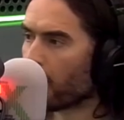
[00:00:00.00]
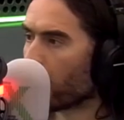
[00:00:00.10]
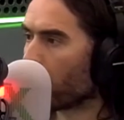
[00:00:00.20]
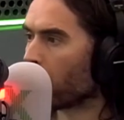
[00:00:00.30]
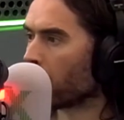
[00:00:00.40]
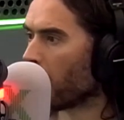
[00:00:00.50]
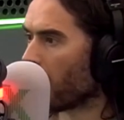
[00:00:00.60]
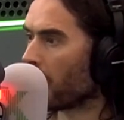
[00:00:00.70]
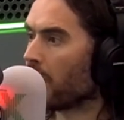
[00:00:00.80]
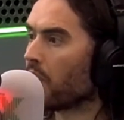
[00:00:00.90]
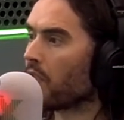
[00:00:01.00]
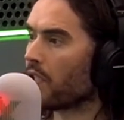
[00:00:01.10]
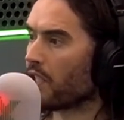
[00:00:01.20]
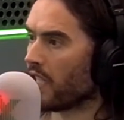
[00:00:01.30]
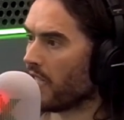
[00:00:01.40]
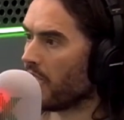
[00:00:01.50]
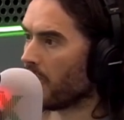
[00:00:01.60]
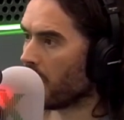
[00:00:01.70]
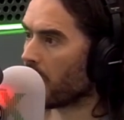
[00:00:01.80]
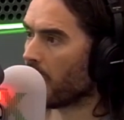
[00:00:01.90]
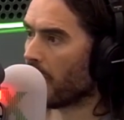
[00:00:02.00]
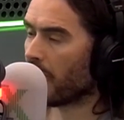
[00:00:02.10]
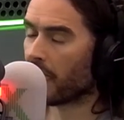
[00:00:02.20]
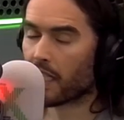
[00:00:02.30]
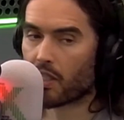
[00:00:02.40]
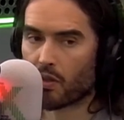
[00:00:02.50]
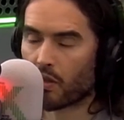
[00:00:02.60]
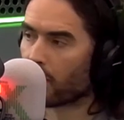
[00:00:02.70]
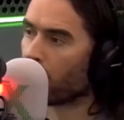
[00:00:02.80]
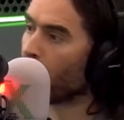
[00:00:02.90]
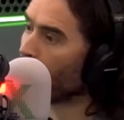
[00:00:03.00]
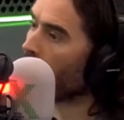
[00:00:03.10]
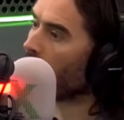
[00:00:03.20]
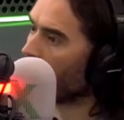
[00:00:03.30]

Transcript: beautiful ideology, isn't it? And it's sort of not